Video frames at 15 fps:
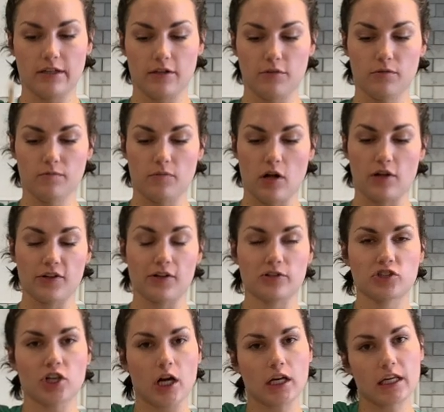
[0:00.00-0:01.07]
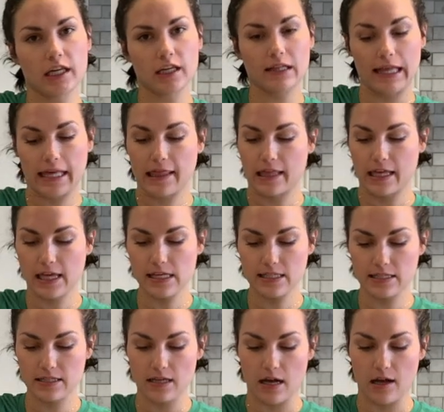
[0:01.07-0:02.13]
it a little chunky like
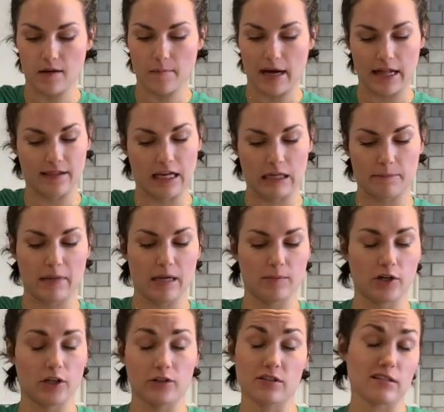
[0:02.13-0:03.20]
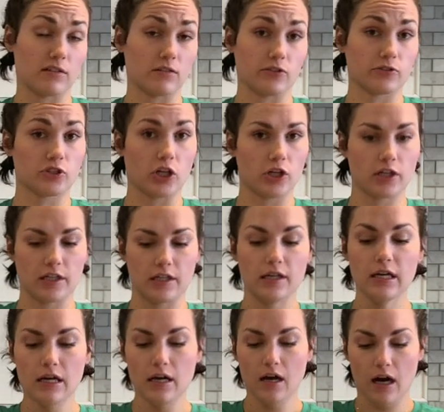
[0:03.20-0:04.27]
this. I like my burgers a little
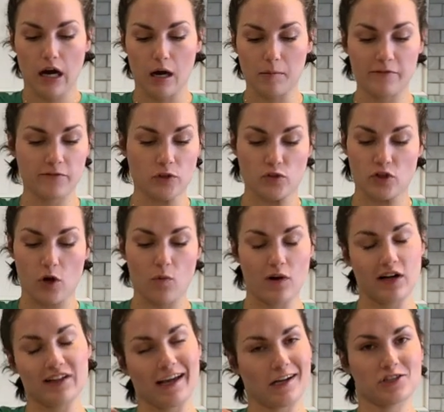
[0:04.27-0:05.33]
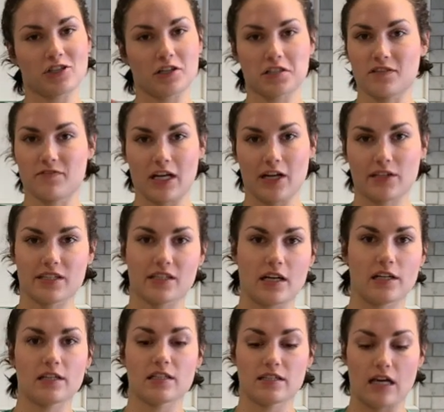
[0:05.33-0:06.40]
chunky. If you don't want like chunks of carrots and
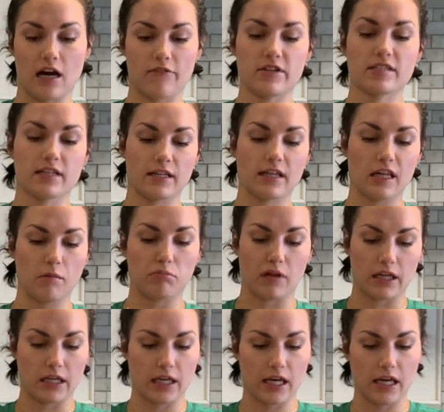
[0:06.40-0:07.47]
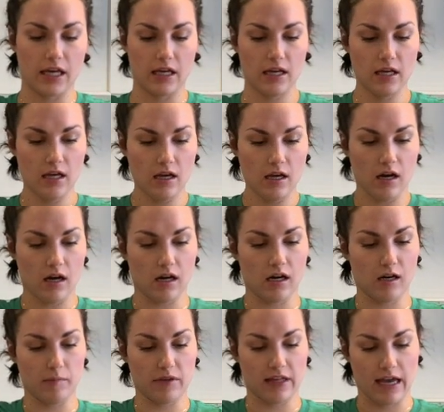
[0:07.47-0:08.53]
onions, obviously keep blending it.
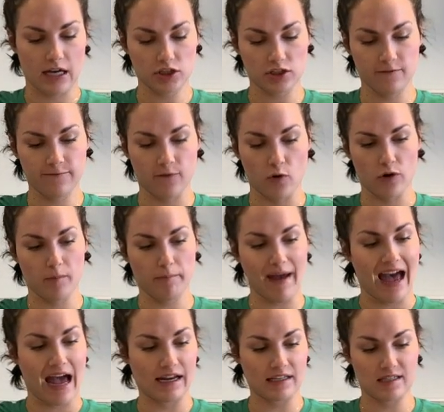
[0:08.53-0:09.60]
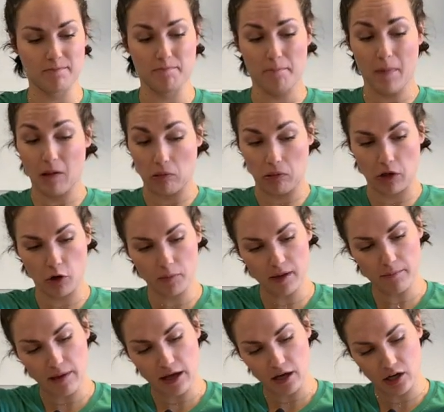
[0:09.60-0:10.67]
But they actually form patties a little
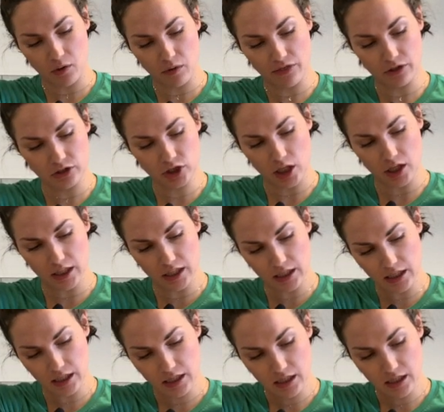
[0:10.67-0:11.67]
bit better when they're chunky.